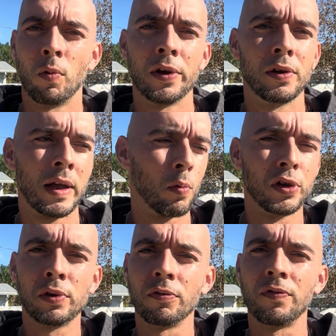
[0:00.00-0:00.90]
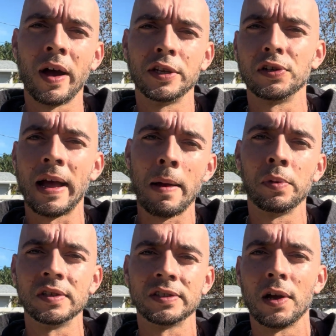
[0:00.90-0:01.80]
where you can find your
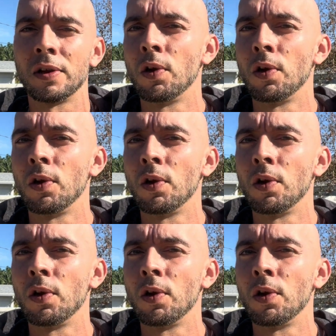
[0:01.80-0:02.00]
happiness at,